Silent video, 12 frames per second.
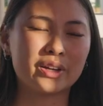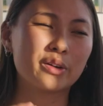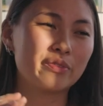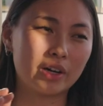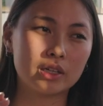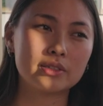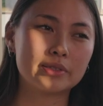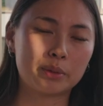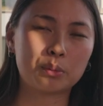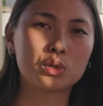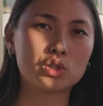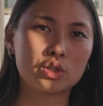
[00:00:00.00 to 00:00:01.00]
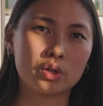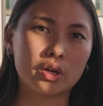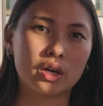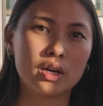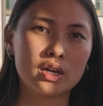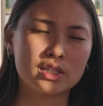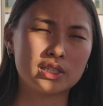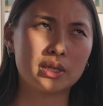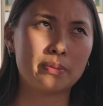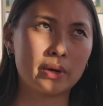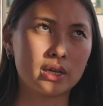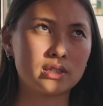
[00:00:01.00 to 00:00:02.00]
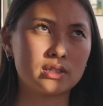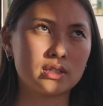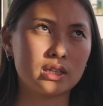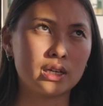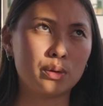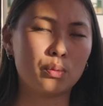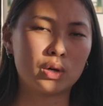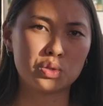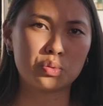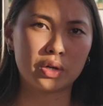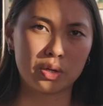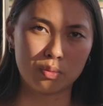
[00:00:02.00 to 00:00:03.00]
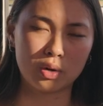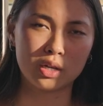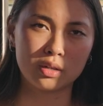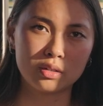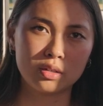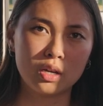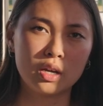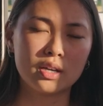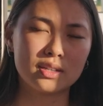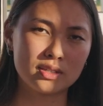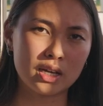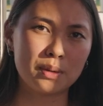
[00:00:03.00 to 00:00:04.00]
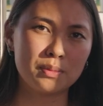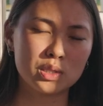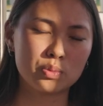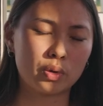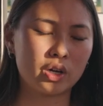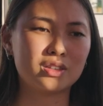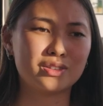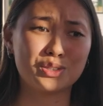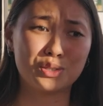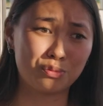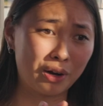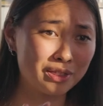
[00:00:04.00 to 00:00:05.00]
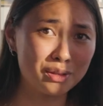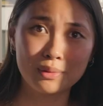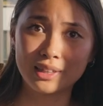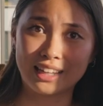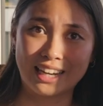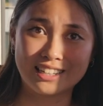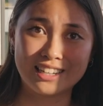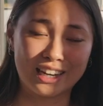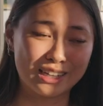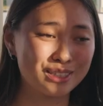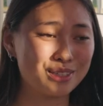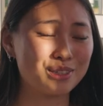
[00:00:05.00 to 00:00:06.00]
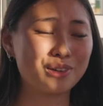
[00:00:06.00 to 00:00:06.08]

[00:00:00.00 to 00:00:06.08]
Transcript: they're very similar to the CPSC 121 assignments where you write them in LaTeX.